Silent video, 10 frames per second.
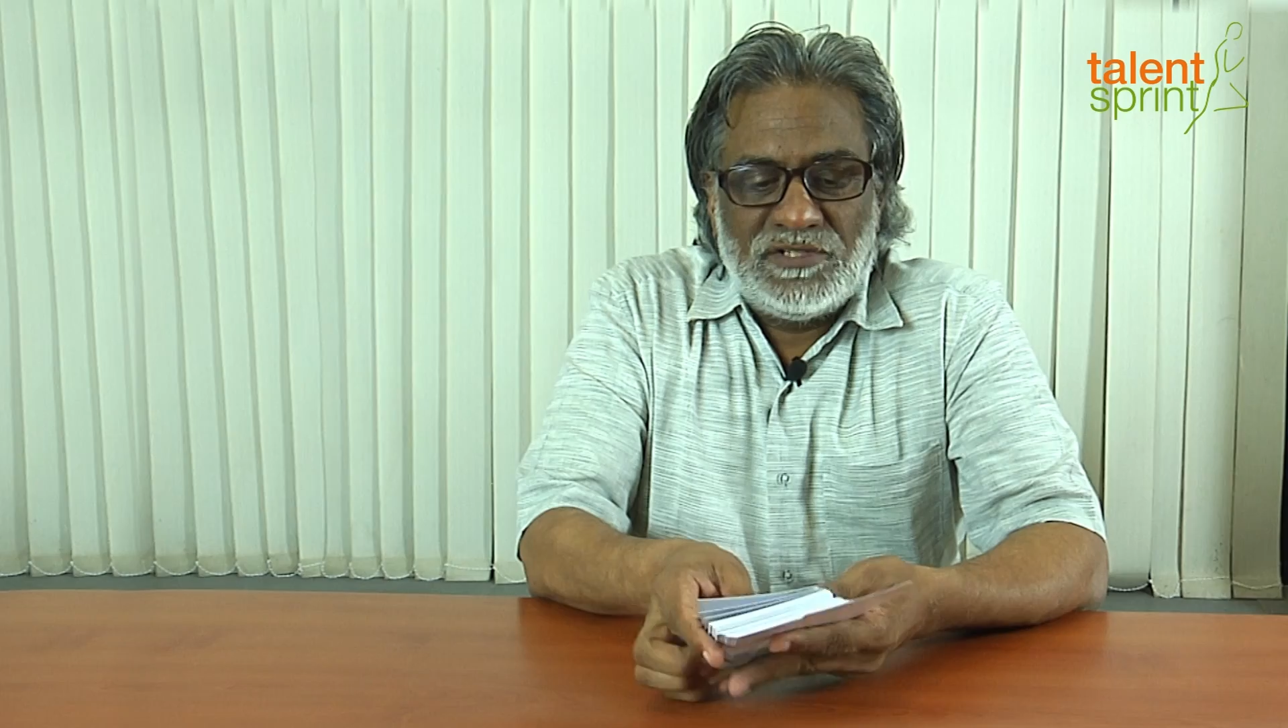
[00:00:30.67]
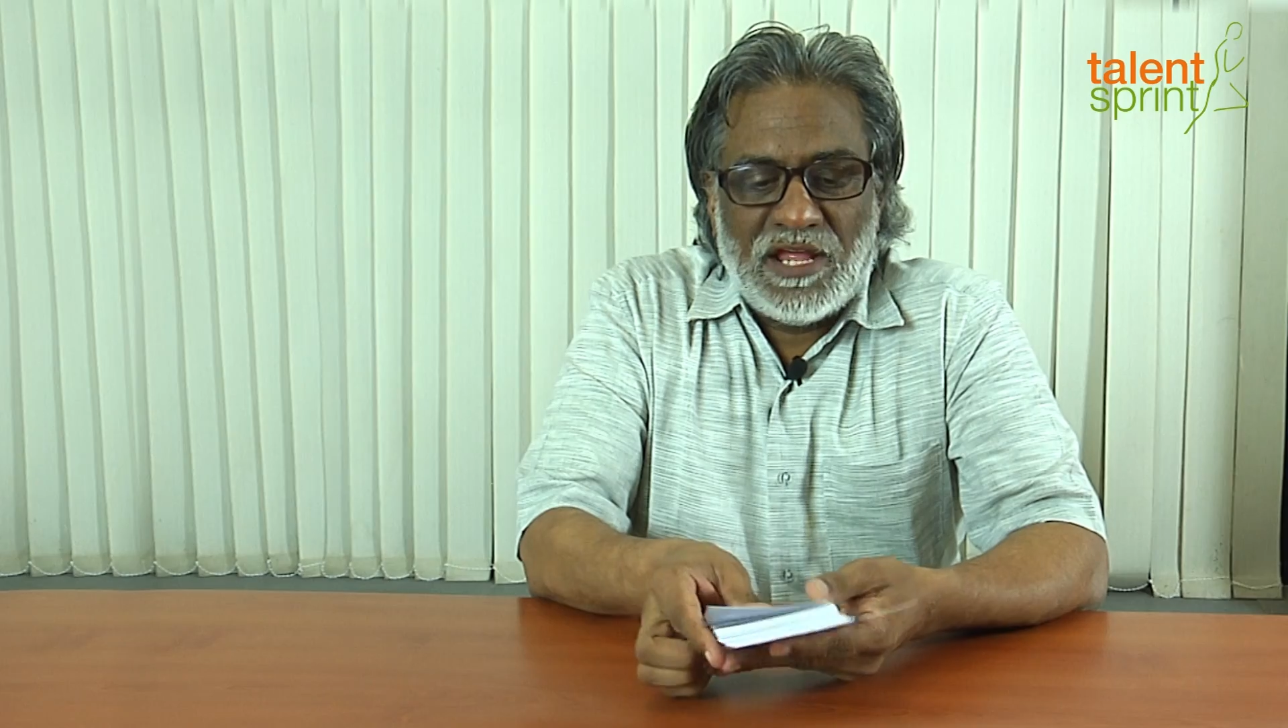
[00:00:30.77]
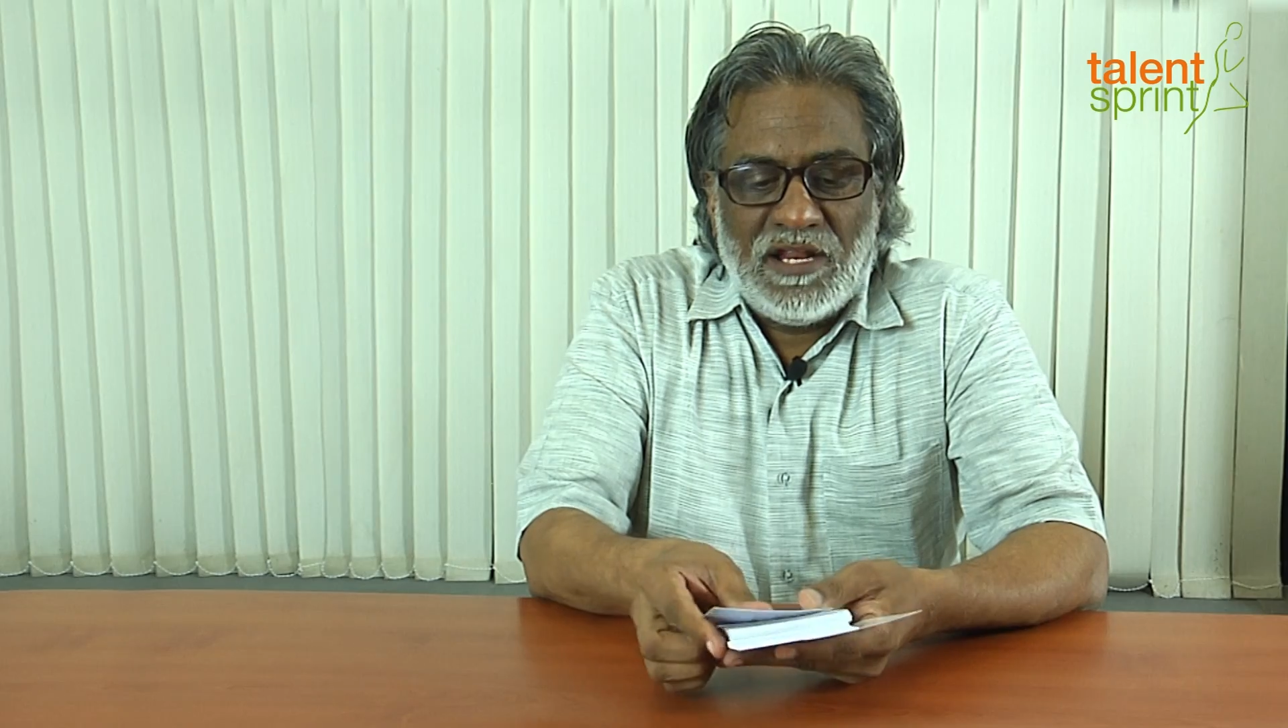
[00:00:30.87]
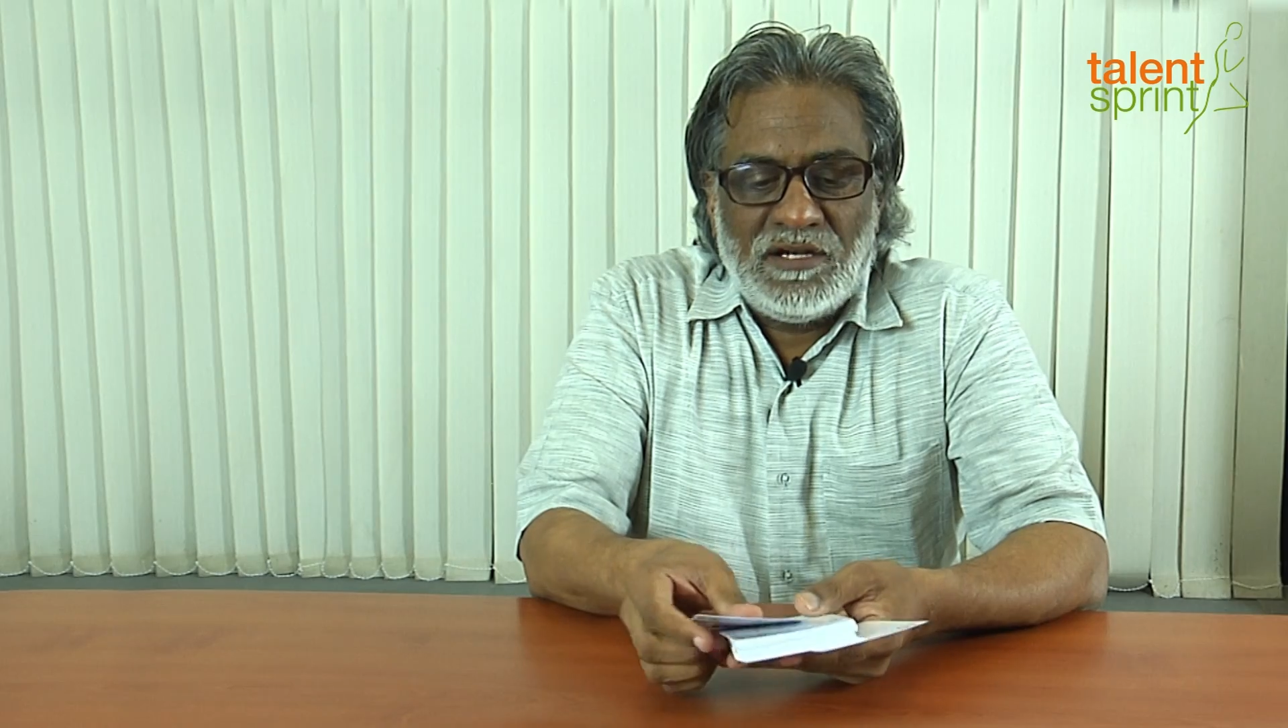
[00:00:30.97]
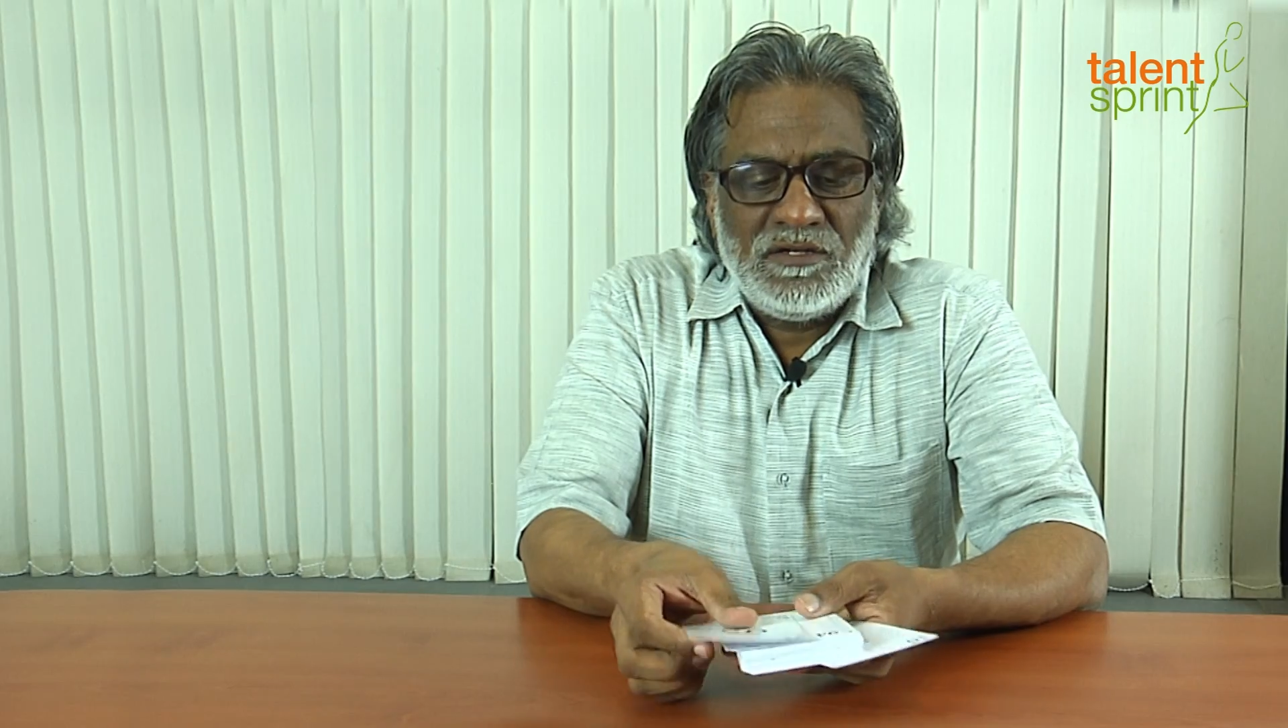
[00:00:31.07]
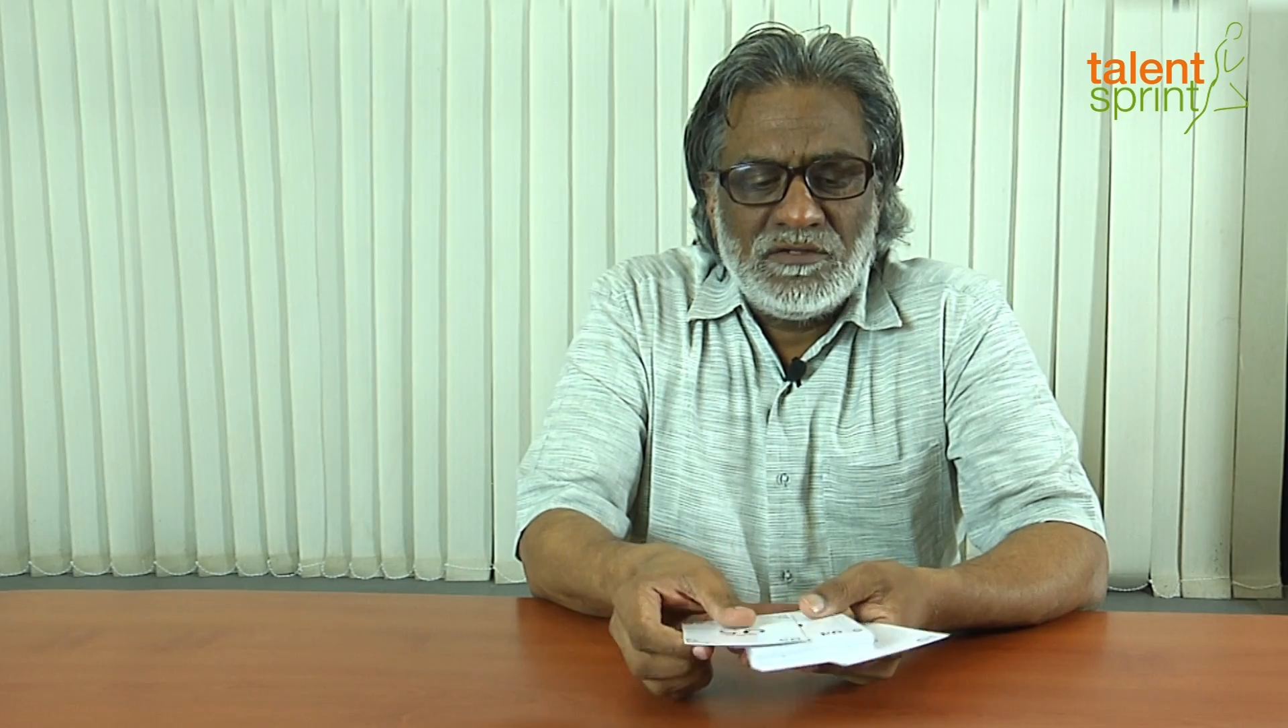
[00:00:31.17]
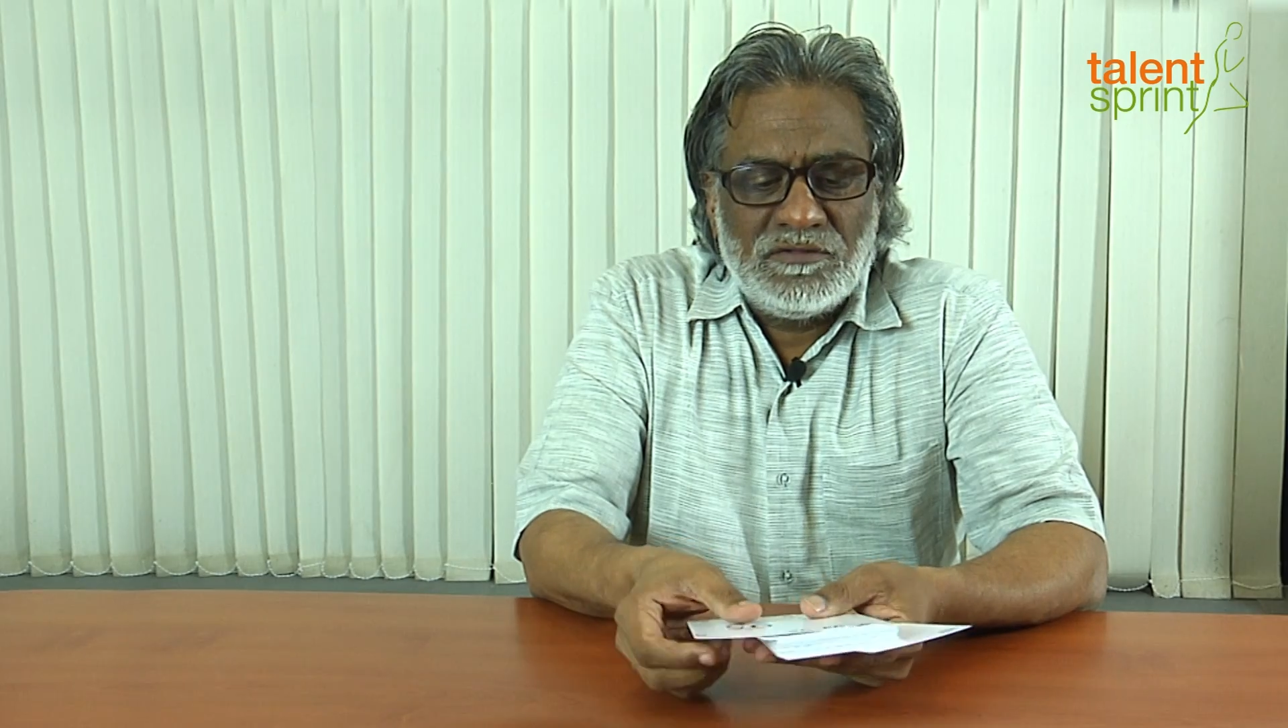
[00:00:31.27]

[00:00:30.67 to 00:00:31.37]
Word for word: ten